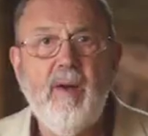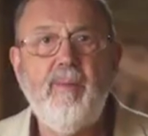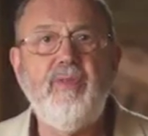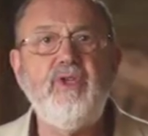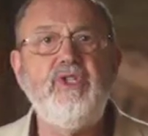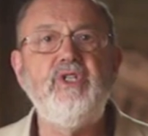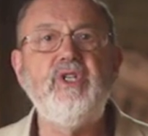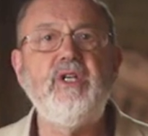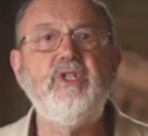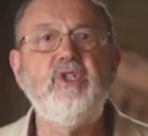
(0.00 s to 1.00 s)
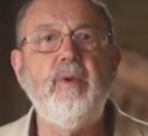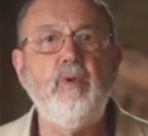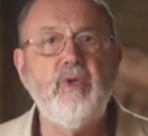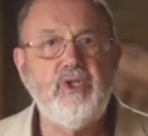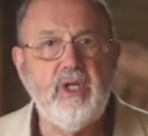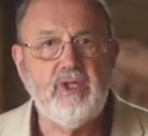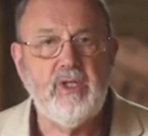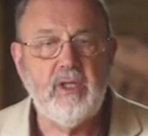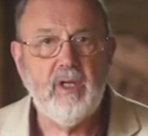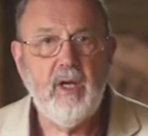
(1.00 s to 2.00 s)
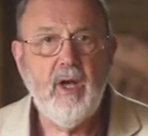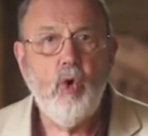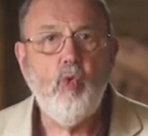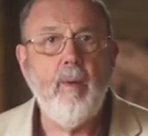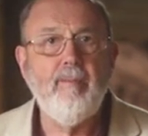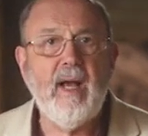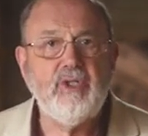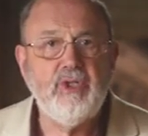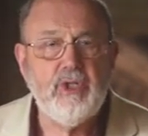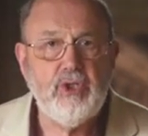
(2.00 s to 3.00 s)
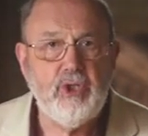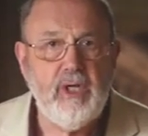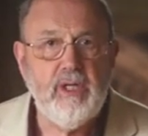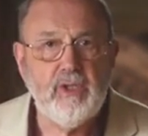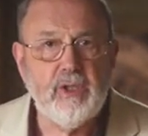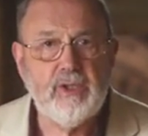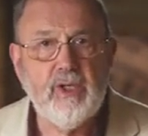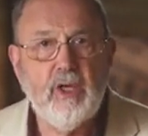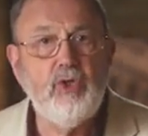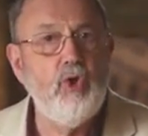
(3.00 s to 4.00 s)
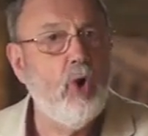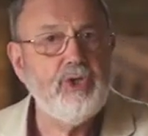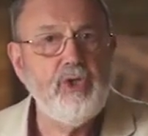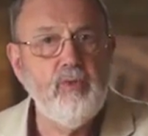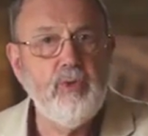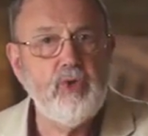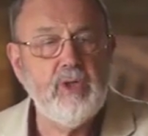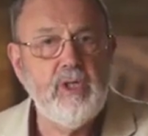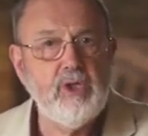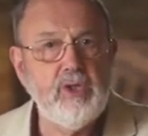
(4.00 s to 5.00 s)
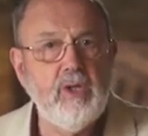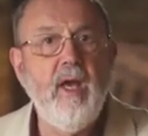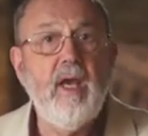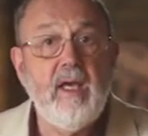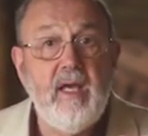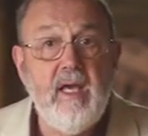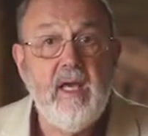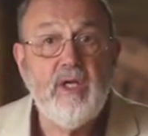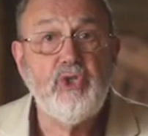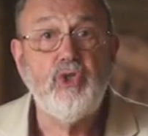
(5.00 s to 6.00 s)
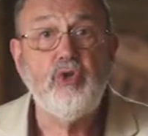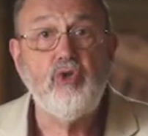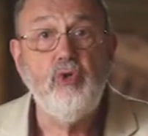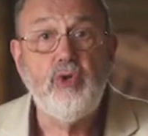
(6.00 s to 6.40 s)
But this, he says, is to be resisted. What matters is Jesus, not human tradition. He is the true